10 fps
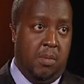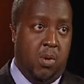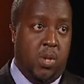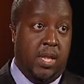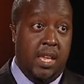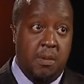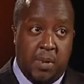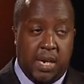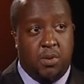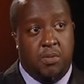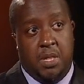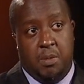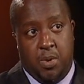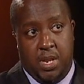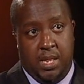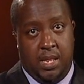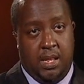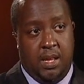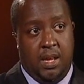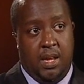Because the impact of these
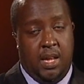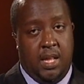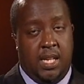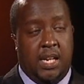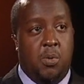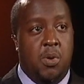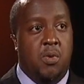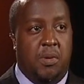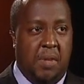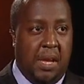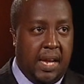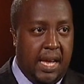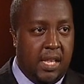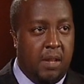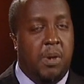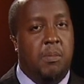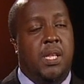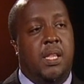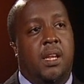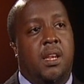policies that are going to affect either the
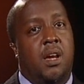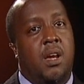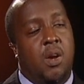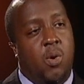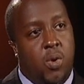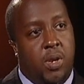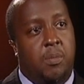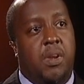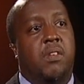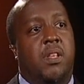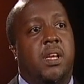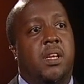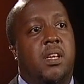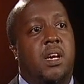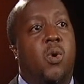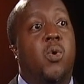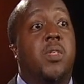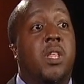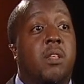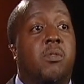public sector or the private sector
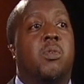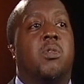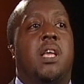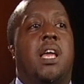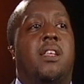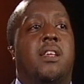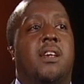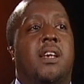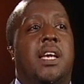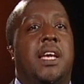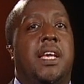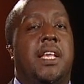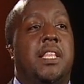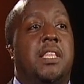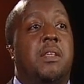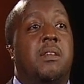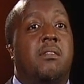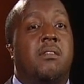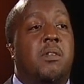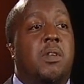or the civil society,
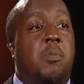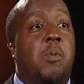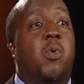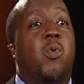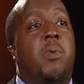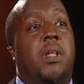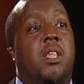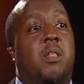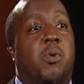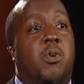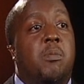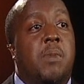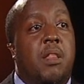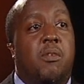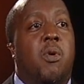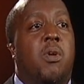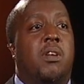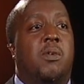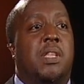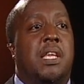the people who play the spokesman role
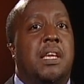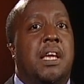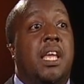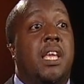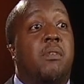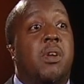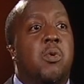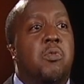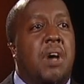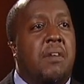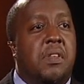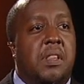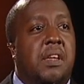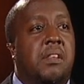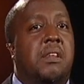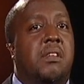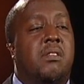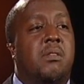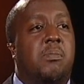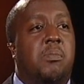or the even who draft the
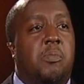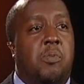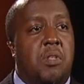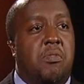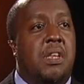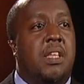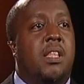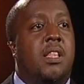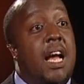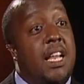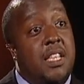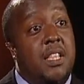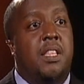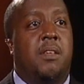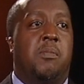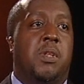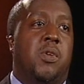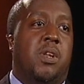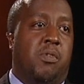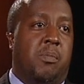press releases are these
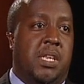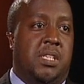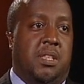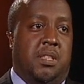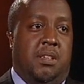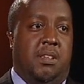middle-level managers.